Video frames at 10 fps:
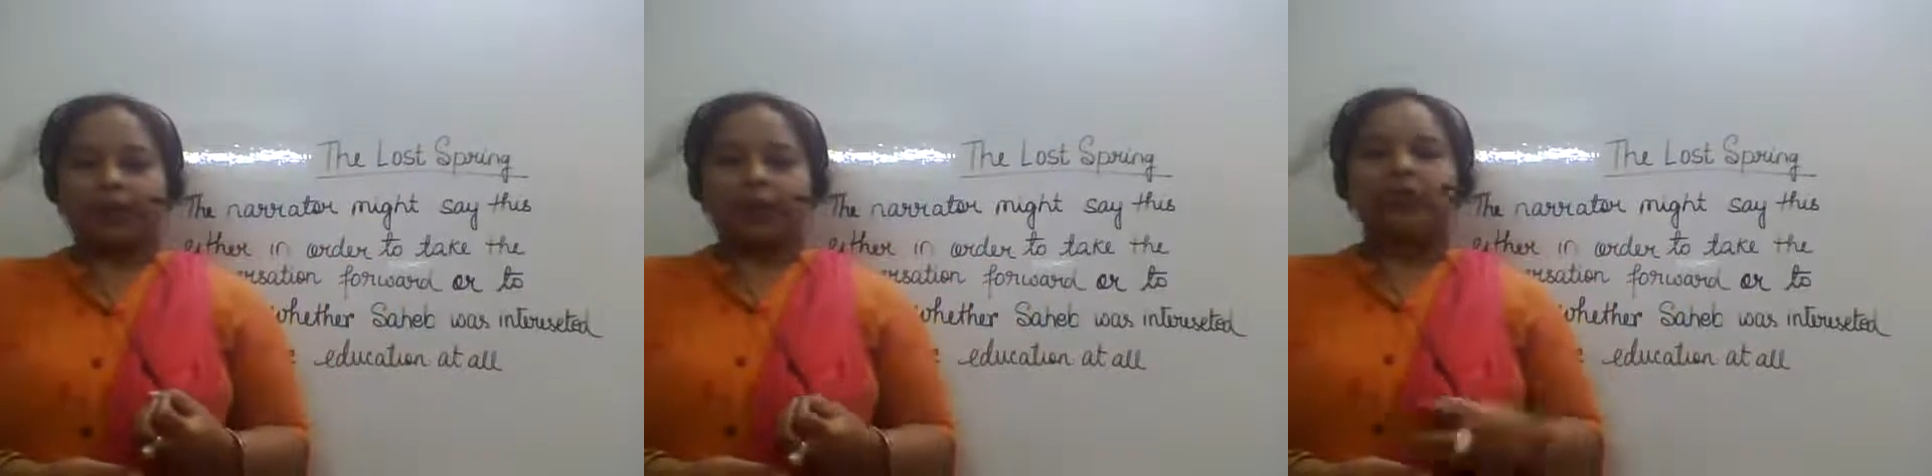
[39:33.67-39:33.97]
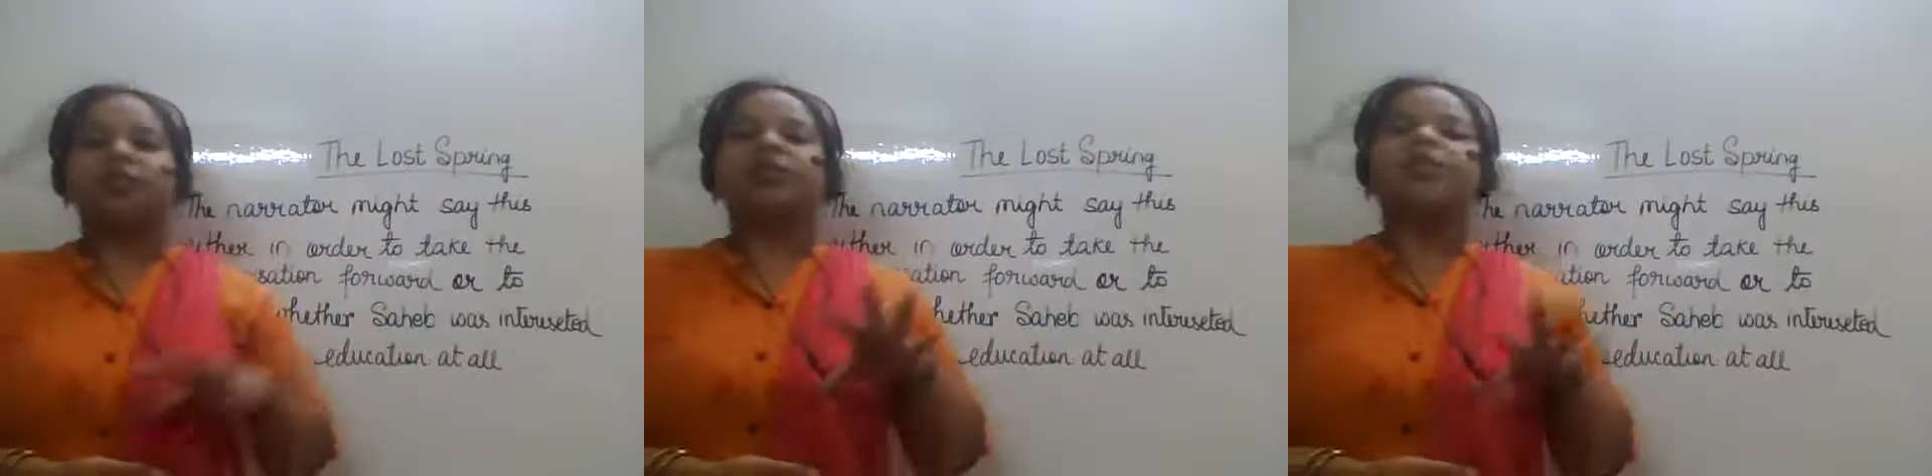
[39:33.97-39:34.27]

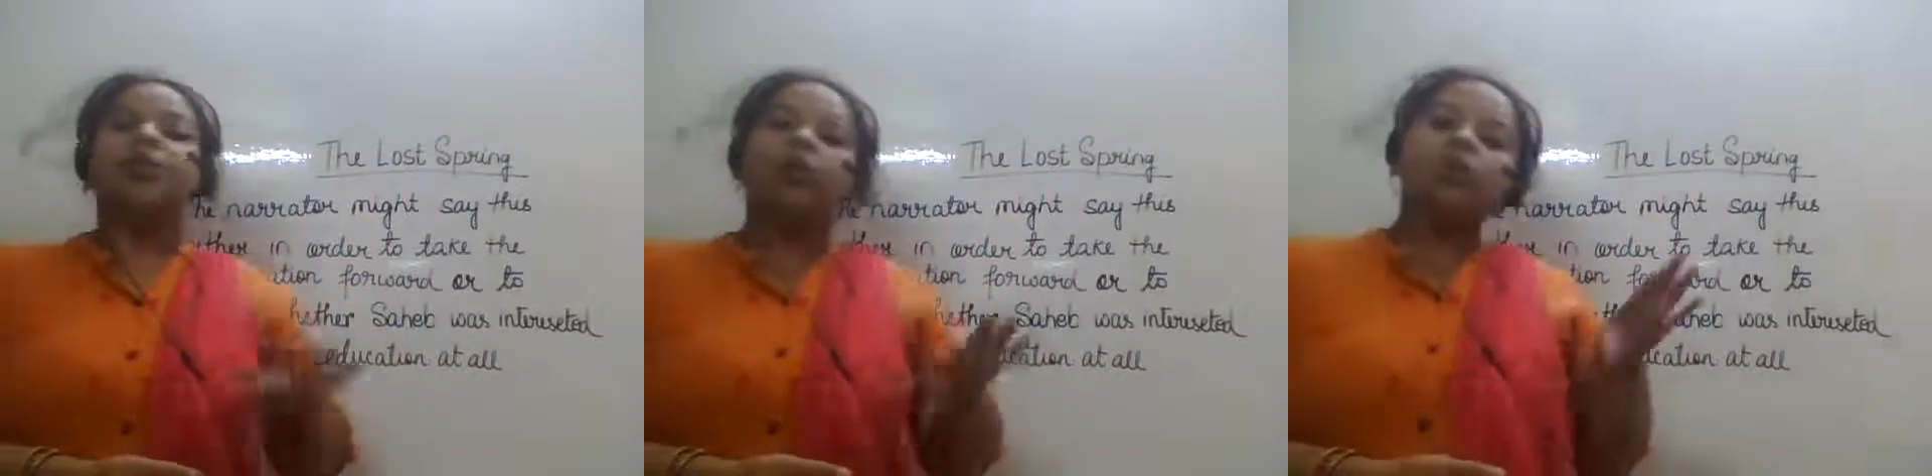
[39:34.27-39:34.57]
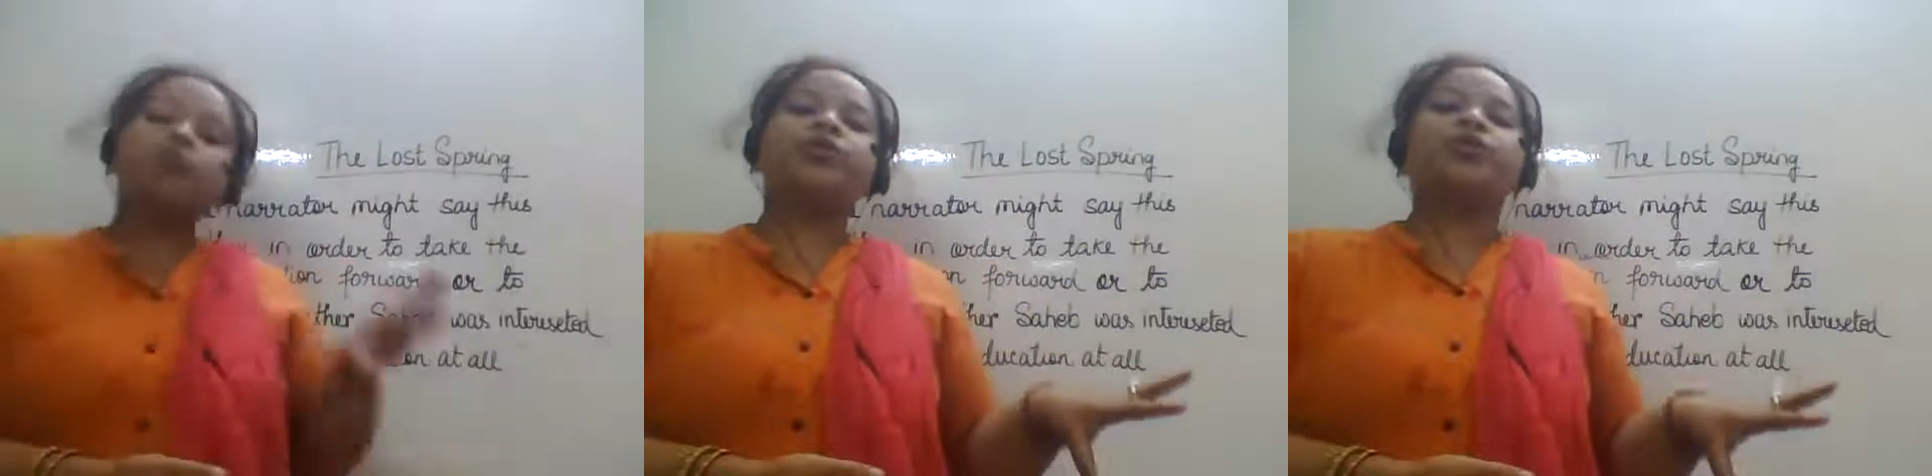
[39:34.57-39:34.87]

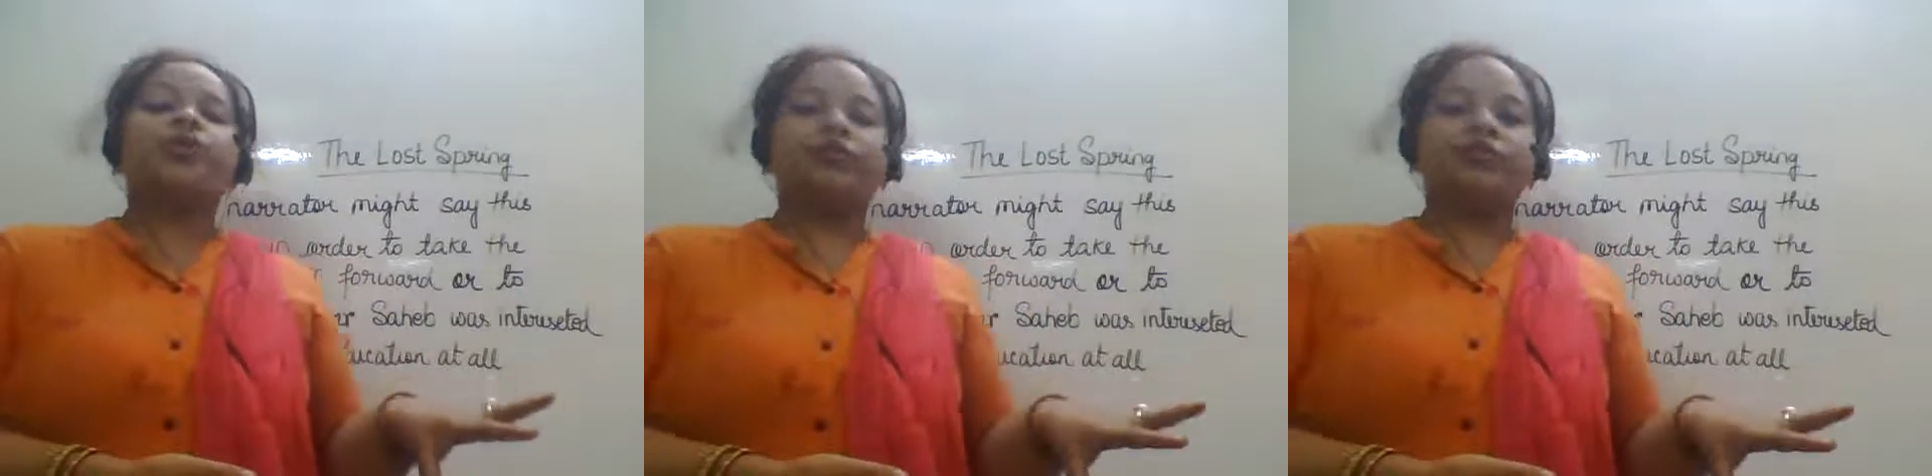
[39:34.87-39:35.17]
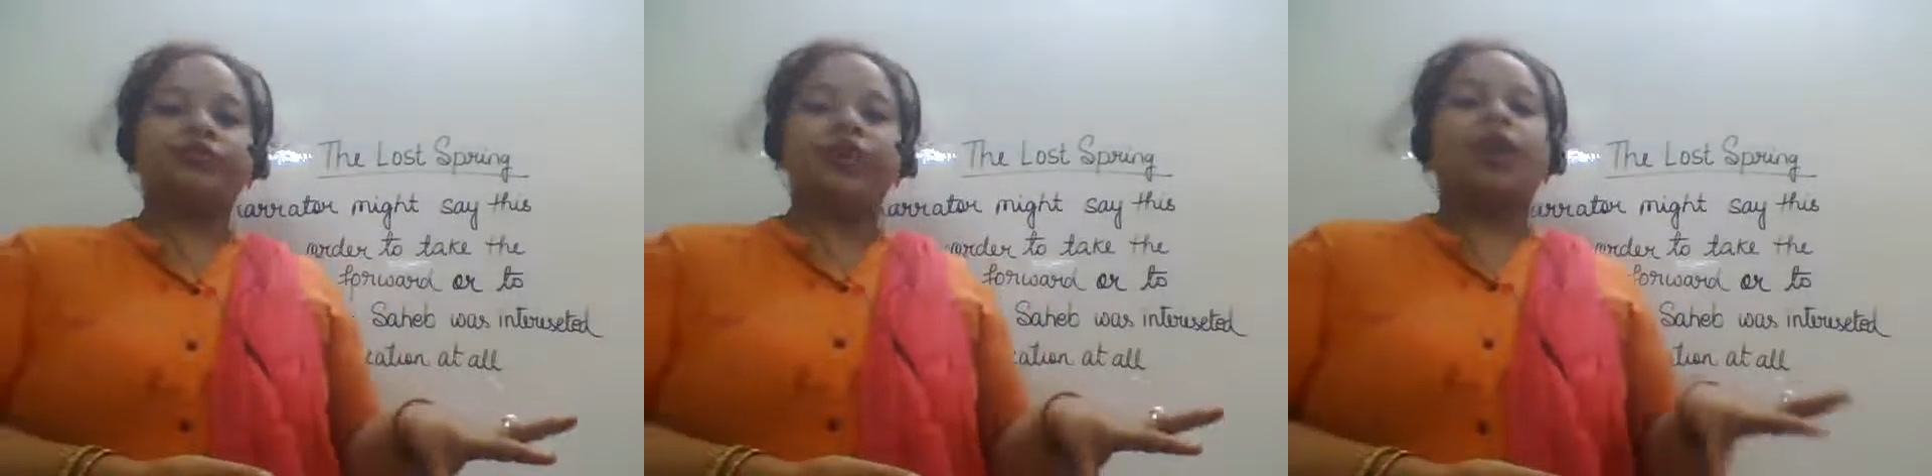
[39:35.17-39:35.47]
disposed
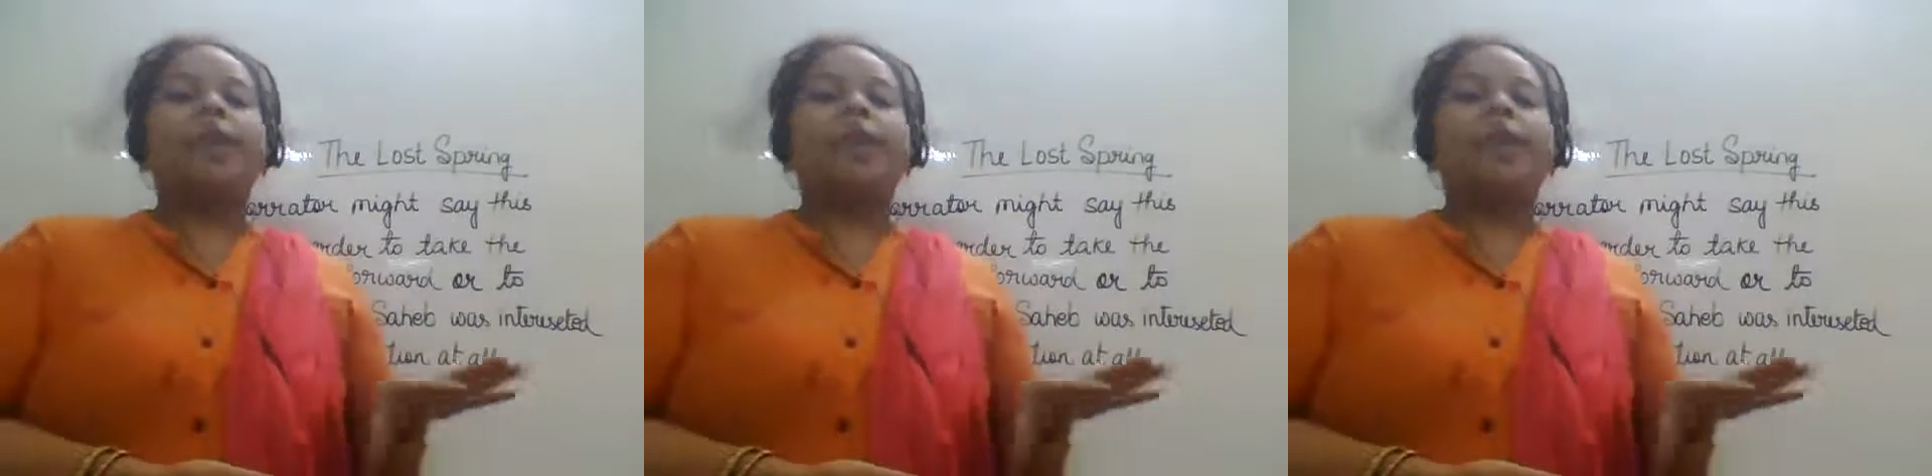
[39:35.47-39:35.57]
of